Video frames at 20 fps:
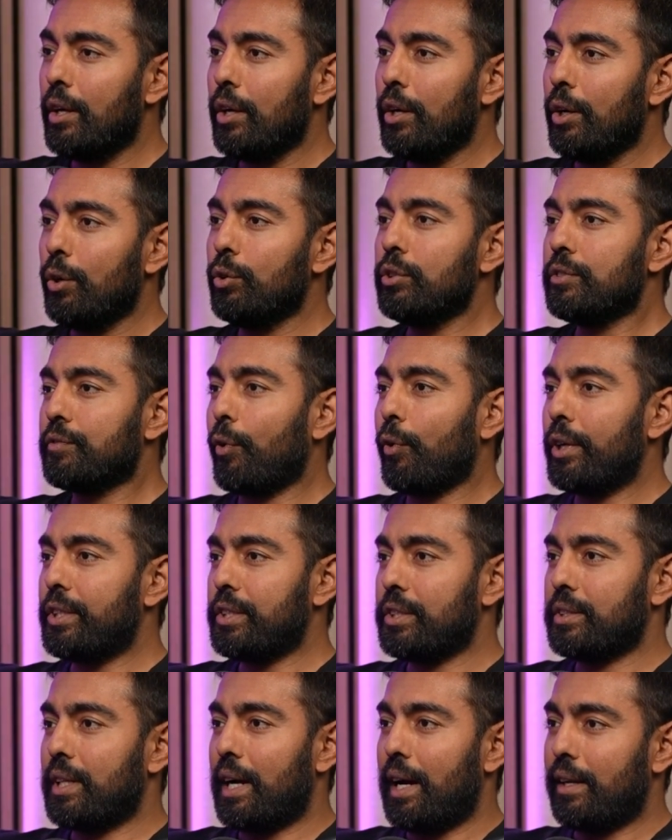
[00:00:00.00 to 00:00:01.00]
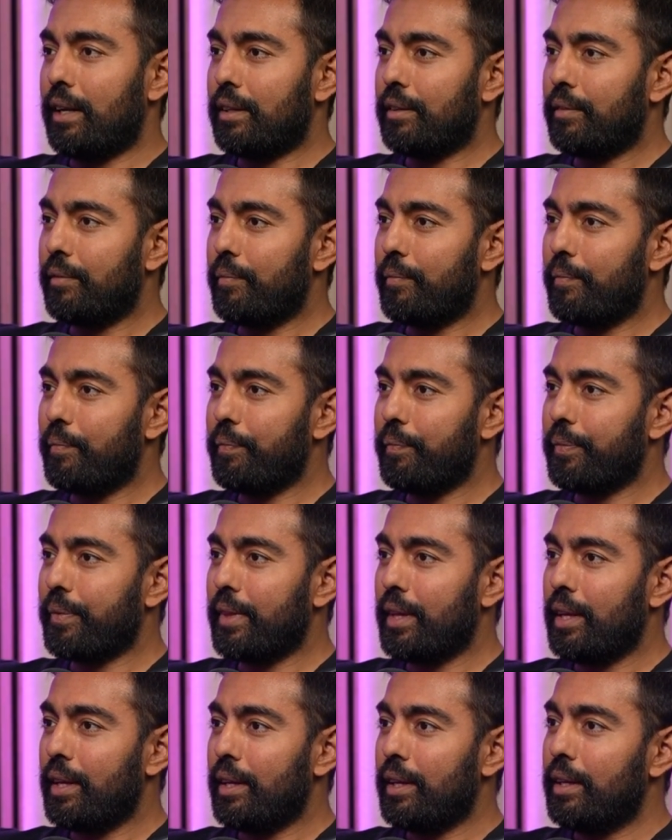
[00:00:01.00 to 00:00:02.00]
Whose voice is that?
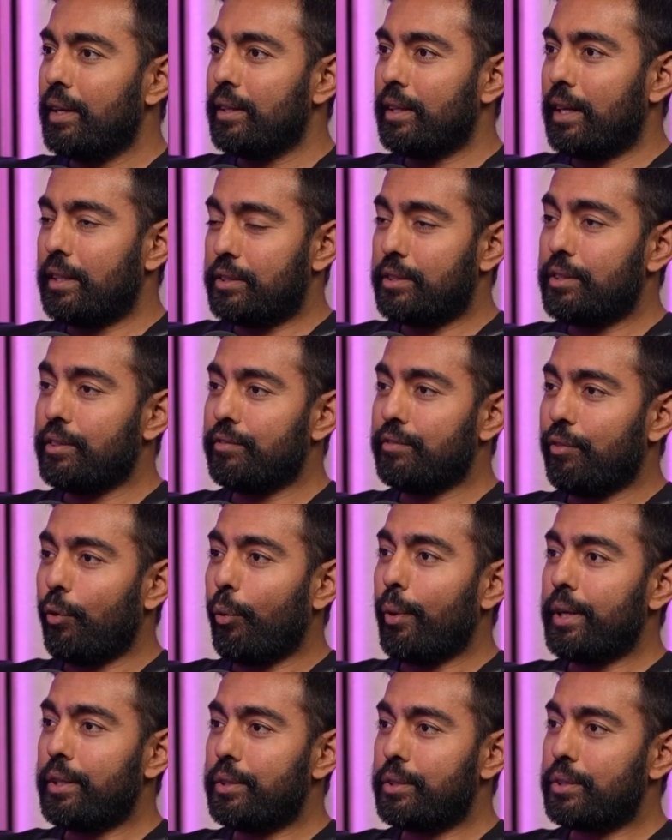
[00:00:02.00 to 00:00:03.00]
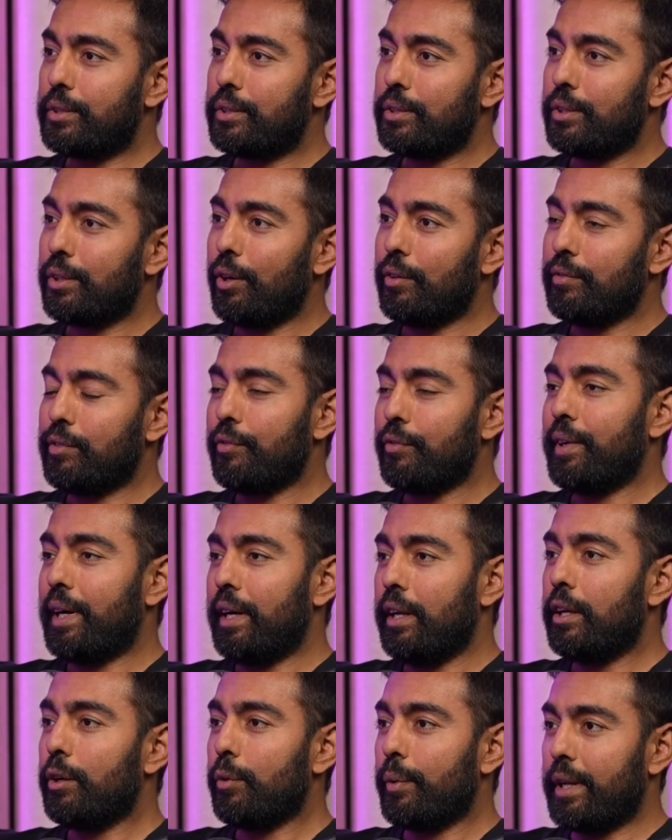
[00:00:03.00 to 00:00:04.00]
That's the voice of a
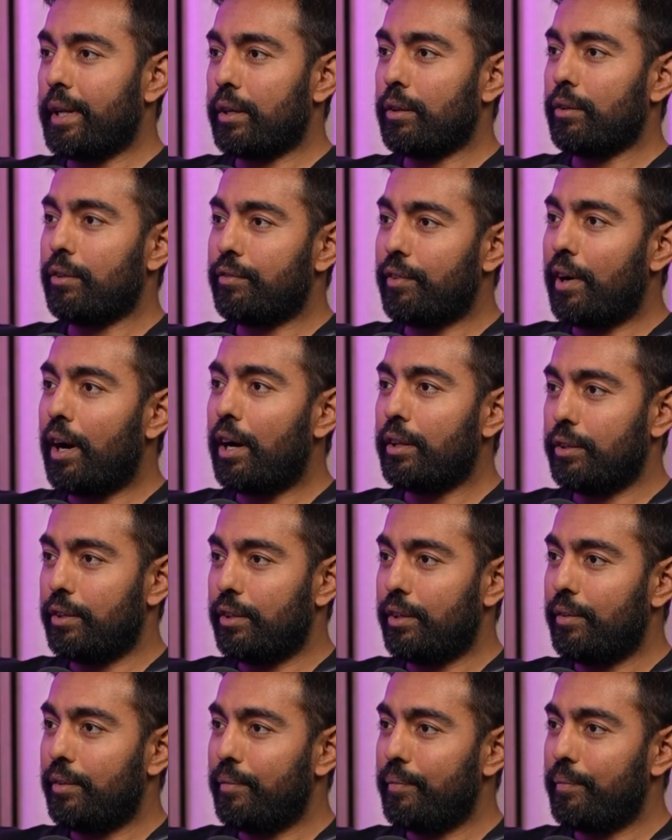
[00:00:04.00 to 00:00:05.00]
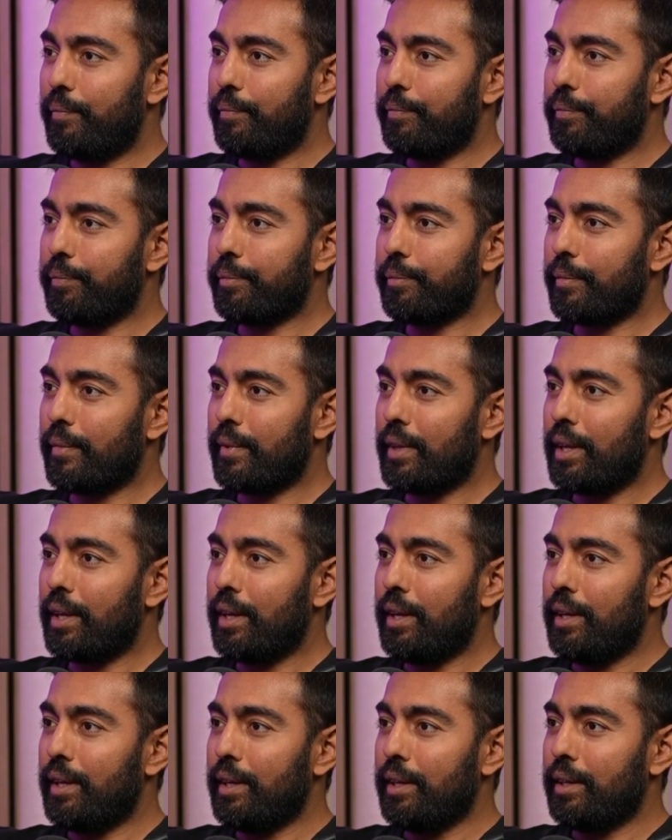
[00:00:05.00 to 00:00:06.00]
very critical father.
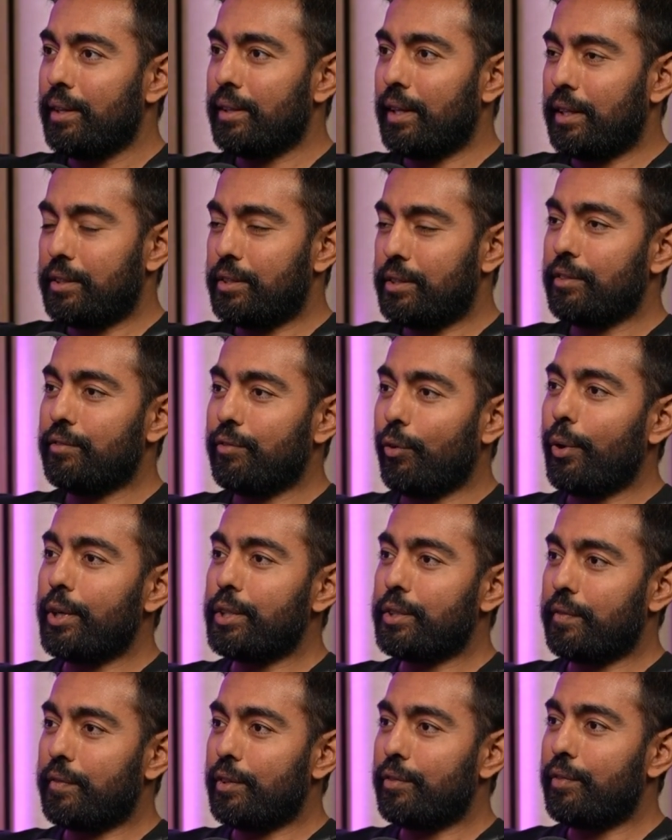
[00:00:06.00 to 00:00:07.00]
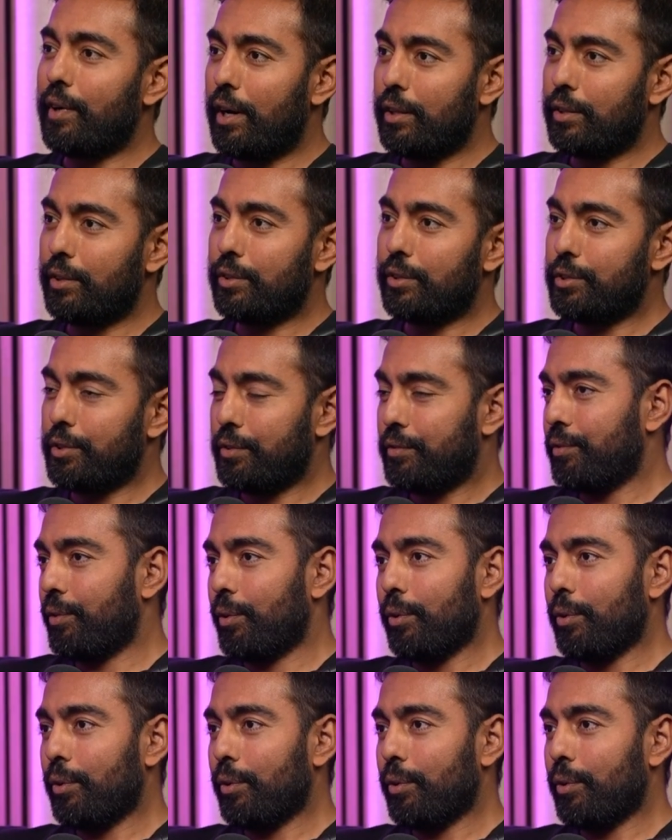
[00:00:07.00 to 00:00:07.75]
That's the voice of the father for